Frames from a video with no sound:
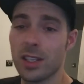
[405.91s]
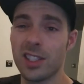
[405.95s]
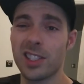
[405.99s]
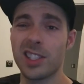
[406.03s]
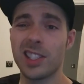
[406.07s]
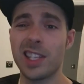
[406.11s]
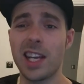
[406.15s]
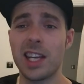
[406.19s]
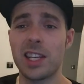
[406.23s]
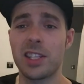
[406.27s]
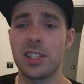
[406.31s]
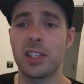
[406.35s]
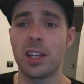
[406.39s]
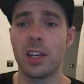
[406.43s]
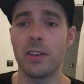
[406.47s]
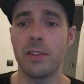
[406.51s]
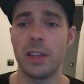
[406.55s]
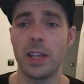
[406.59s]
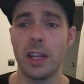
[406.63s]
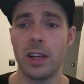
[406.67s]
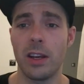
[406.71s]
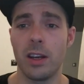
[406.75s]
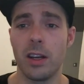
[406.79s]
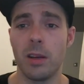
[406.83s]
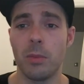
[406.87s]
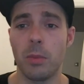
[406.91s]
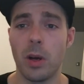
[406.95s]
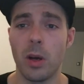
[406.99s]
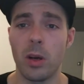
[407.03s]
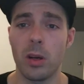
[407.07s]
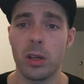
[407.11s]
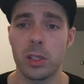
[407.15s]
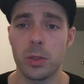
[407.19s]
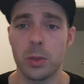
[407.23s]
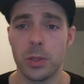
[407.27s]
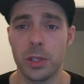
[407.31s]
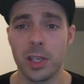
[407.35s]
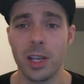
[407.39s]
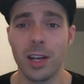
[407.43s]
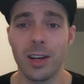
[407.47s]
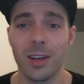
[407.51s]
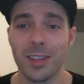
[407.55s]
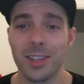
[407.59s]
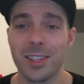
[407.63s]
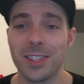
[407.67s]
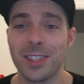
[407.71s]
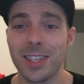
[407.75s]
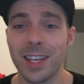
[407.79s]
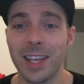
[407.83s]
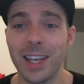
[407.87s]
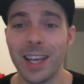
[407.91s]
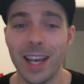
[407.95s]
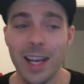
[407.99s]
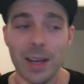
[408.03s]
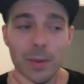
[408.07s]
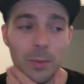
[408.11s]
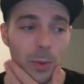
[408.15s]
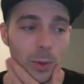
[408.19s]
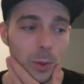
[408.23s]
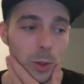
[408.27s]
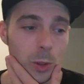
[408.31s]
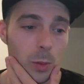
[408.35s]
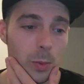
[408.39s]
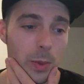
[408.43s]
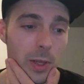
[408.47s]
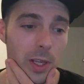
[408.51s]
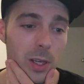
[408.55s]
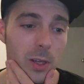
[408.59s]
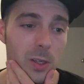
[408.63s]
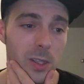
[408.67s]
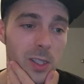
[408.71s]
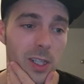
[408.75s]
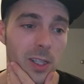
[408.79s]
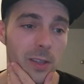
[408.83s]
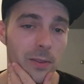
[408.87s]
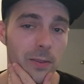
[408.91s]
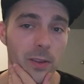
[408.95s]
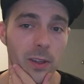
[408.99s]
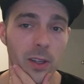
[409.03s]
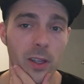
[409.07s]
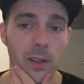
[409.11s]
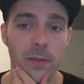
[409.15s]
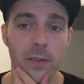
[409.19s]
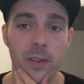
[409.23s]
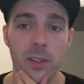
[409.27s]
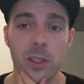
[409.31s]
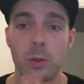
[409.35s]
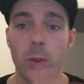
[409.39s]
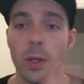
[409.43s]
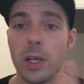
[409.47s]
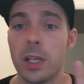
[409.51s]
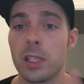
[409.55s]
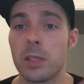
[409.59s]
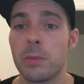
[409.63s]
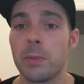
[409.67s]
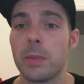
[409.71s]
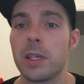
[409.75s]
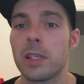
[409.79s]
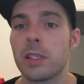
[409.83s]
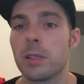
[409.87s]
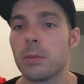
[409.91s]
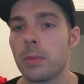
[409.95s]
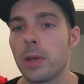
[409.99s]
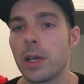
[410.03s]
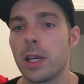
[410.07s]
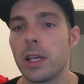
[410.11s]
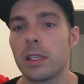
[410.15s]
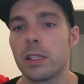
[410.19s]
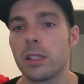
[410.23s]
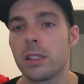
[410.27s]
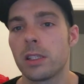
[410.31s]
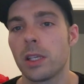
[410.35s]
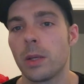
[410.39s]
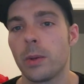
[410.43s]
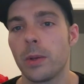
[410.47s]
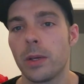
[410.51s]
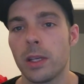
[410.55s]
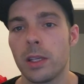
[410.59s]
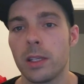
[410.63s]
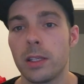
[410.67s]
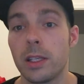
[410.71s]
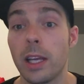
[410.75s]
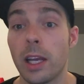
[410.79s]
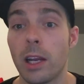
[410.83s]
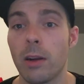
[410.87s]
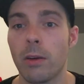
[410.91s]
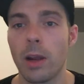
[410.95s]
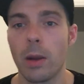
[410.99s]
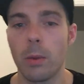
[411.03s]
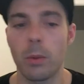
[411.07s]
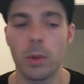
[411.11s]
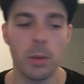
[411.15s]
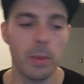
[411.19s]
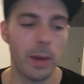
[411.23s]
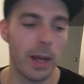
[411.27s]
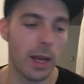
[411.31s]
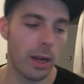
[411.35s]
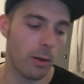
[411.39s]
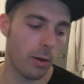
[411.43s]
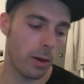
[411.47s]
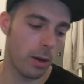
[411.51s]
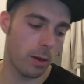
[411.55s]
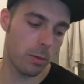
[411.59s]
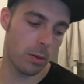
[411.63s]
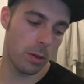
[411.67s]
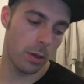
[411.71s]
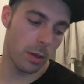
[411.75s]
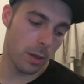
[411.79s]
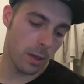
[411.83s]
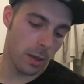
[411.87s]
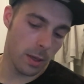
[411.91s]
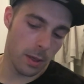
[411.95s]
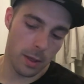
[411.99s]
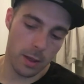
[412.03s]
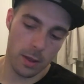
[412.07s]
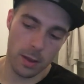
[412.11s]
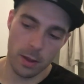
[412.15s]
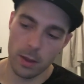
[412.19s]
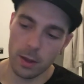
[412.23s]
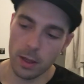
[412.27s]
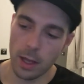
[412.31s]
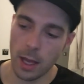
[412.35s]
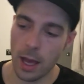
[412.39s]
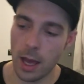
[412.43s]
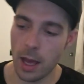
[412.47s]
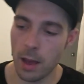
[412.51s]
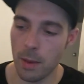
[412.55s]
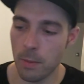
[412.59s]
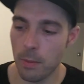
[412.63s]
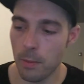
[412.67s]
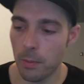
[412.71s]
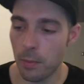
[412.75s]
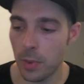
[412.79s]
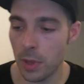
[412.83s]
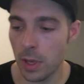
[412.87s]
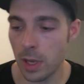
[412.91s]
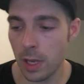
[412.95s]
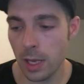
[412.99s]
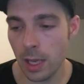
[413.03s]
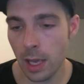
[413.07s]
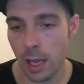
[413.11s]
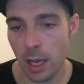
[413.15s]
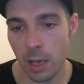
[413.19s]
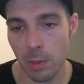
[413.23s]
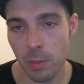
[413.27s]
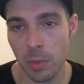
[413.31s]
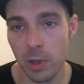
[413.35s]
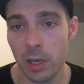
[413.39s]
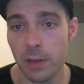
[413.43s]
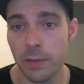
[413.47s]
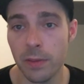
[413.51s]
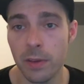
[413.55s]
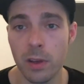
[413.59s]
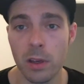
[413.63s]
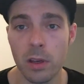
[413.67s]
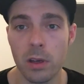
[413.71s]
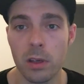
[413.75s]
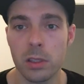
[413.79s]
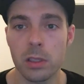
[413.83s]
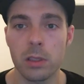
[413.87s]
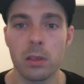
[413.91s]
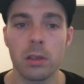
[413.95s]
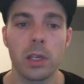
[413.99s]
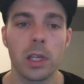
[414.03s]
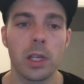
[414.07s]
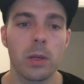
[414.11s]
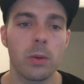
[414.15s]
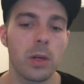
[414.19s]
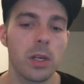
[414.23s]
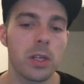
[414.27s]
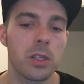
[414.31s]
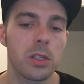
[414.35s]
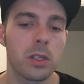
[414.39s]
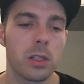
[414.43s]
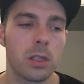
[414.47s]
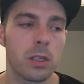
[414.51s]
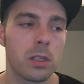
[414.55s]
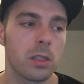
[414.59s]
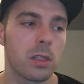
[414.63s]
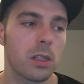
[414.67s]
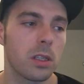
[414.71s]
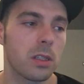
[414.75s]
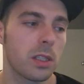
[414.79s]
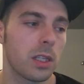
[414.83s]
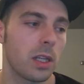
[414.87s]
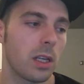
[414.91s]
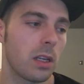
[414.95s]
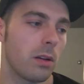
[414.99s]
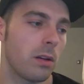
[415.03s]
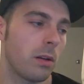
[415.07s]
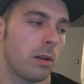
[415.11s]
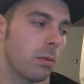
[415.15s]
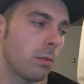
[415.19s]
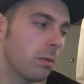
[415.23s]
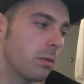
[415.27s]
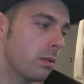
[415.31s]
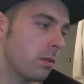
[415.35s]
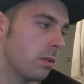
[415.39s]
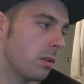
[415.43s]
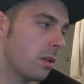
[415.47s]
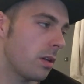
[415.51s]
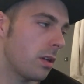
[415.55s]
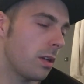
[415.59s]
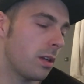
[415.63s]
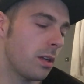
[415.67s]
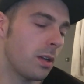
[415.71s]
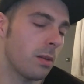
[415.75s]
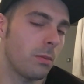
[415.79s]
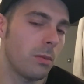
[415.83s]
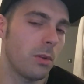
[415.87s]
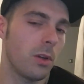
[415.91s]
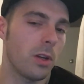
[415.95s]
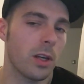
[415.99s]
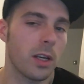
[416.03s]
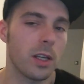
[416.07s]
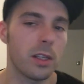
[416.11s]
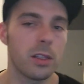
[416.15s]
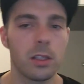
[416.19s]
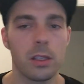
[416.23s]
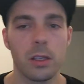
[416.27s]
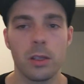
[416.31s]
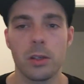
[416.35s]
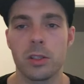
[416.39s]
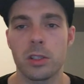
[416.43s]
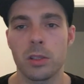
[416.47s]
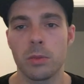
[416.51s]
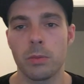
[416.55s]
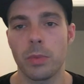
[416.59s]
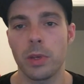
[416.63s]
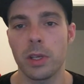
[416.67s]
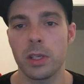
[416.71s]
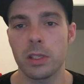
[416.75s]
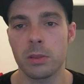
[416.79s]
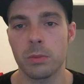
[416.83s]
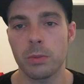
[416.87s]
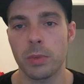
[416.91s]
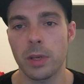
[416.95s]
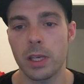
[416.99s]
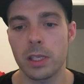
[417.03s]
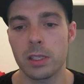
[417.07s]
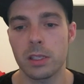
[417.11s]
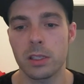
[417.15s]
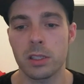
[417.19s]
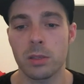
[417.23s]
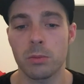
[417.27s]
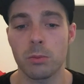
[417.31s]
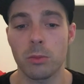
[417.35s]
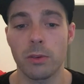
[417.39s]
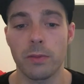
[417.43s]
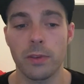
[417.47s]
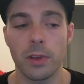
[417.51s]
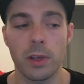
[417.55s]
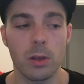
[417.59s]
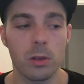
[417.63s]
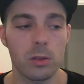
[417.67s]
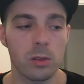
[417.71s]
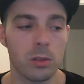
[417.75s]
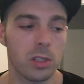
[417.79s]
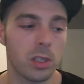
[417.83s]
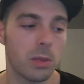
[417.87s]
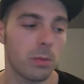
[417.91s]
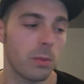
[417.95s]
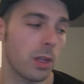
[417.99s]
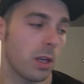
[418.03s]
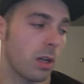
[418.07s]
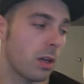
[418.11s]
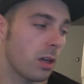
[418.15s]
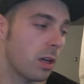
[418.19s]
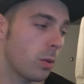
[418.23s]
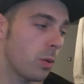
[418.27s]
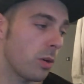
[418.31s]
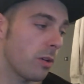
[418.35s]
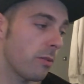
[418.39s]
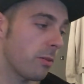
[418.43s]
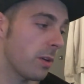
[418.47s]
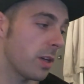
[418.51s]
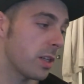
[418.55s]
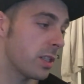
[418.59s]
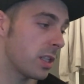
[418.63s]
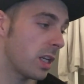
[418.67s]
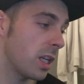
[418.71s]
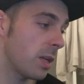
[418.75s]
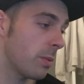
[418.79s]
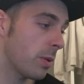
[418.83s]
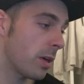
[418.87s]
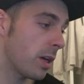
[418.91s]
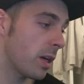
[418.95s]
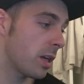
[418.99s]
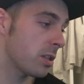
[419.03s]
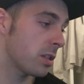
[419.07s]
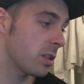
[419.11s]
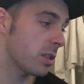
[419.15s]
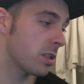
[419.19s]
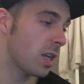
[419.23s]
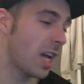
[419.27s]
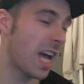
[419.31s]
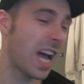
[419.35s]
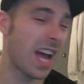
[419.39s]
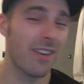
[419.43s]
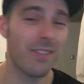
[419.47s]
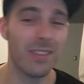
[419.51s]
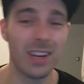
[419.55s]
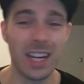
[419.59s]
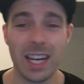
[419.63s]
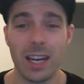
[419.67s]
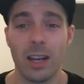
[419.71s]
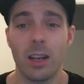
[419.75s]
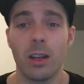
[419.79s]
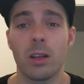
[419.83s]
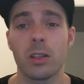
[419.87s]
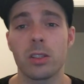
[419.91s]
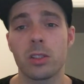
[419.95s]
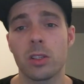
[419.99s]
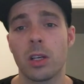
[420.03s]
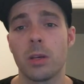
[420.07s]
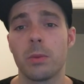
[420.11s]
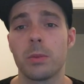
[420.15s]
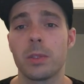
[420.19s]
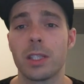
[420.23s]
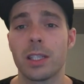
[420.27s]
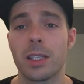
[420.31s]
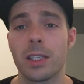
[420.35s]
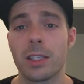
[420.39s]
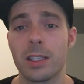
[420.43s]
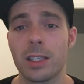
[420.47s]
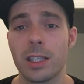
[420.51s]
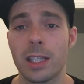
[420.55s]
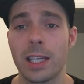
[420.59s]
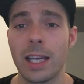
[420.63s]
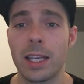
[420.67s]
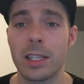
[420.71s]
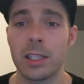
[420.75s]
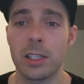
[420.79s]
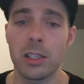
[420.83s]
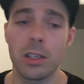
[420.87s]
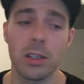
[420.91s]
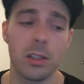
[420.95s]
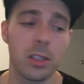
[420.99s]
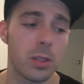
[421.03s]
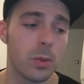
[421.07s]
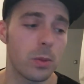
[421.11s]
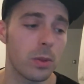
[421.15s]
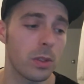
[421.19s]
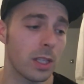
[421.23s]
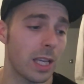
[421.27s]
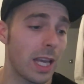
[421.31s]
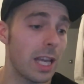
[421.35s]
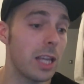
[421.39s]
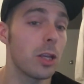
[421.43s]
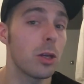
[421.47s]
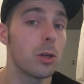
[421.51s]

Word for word: stashed over there in a box, which you can't see yet, but we'll be using it for, for Twitch and bits and pieces so we can dick around with the background. Um, but yeah, I mean, if you guys have got any questions, I said I'm I'm looking to do some bits and pieces, some reviews on some of the hardware I've recently purchased. I haven't had a lot of time to, to get to use to get